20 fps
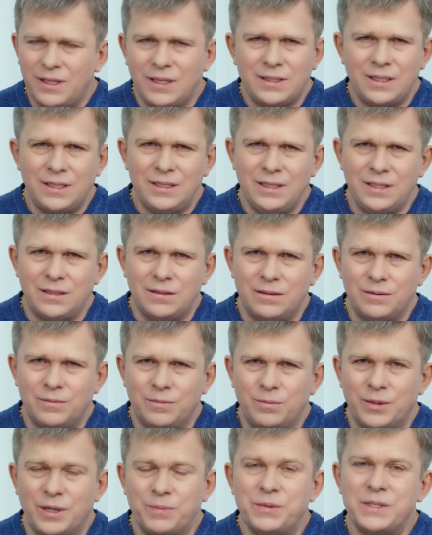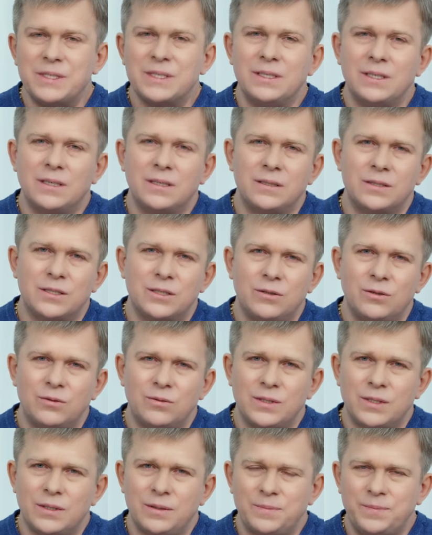In AllatRa, there are no
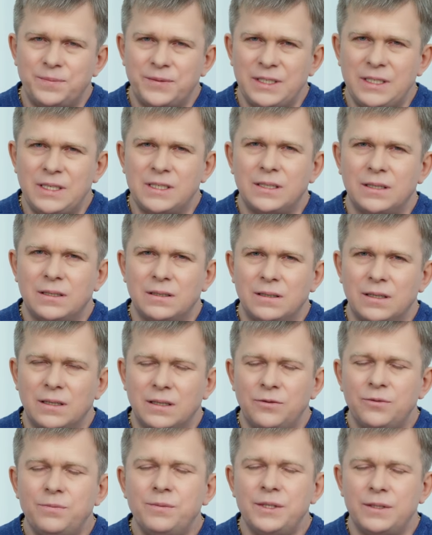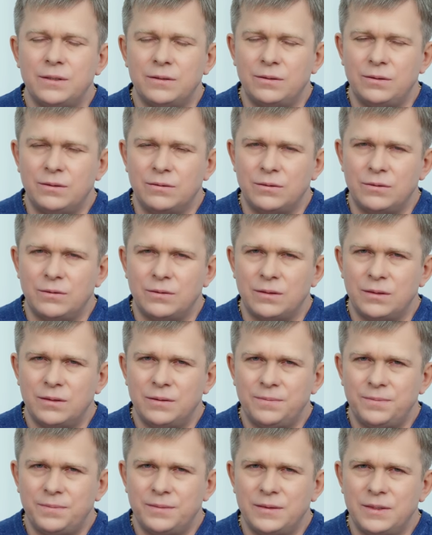written instructions. There is just one.
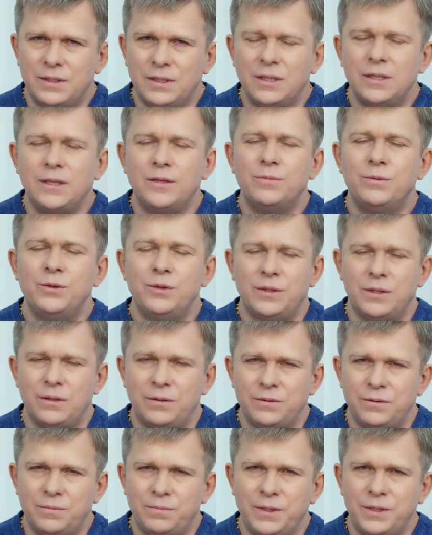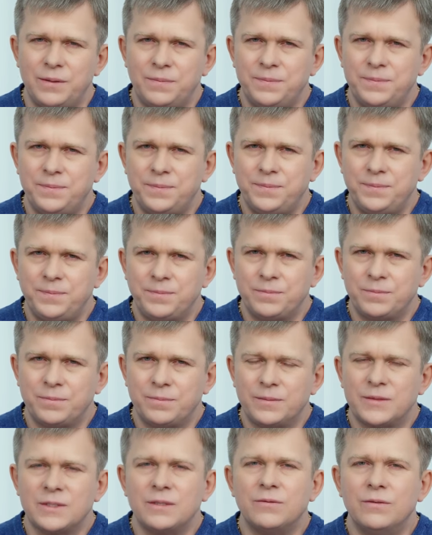Love each other and be
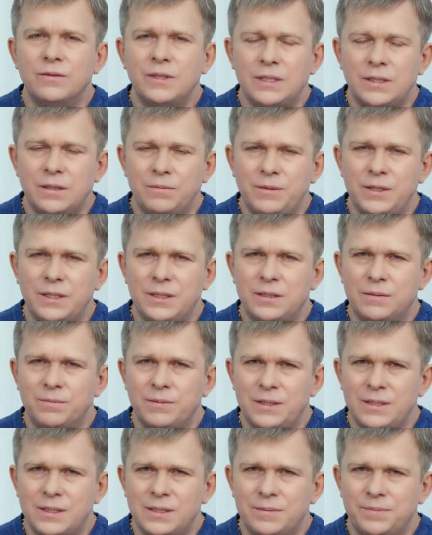humans. That's the point.